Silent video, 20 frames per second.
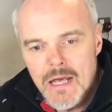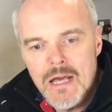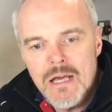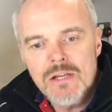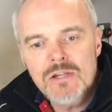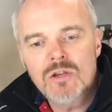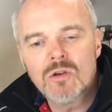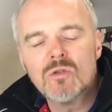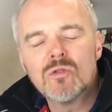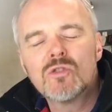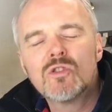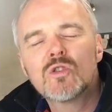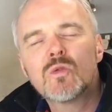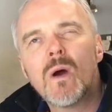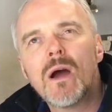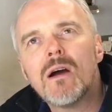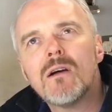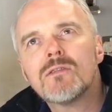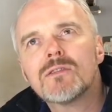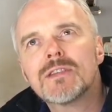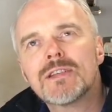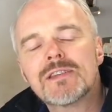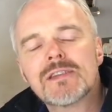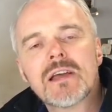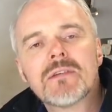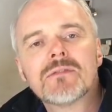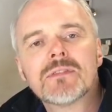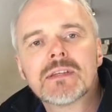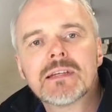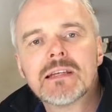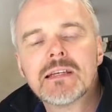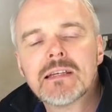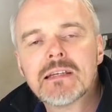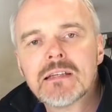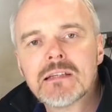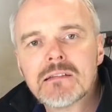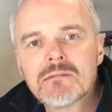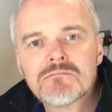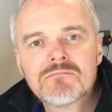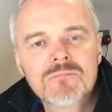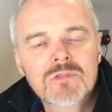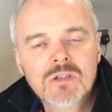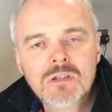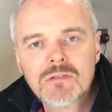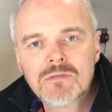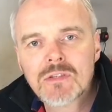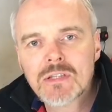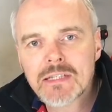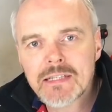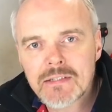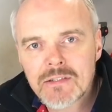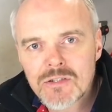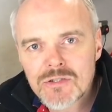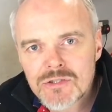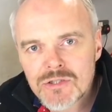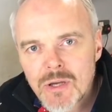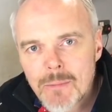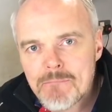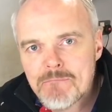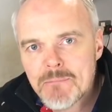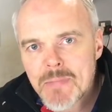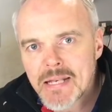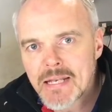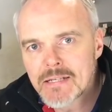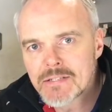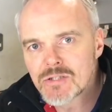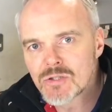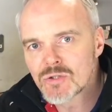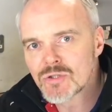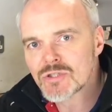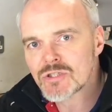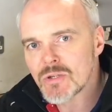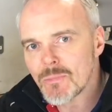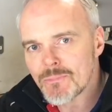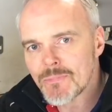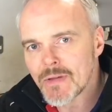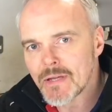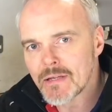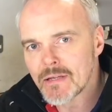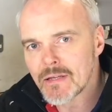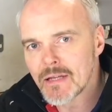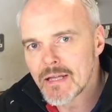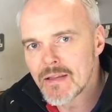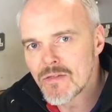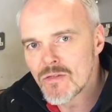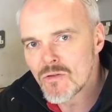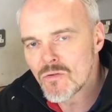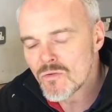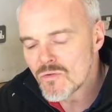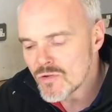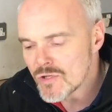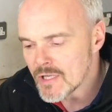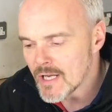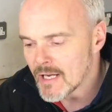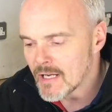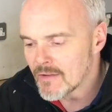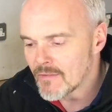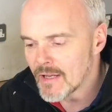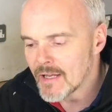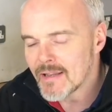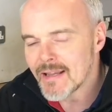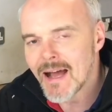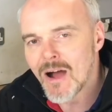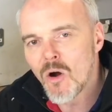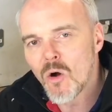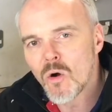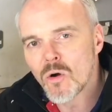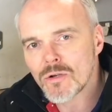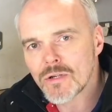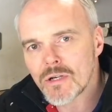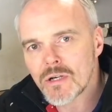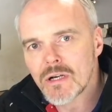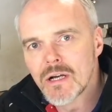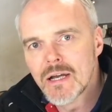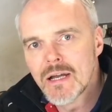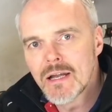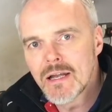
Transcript: So 12 to 17 sort of litres a minute or something in those kind of in that order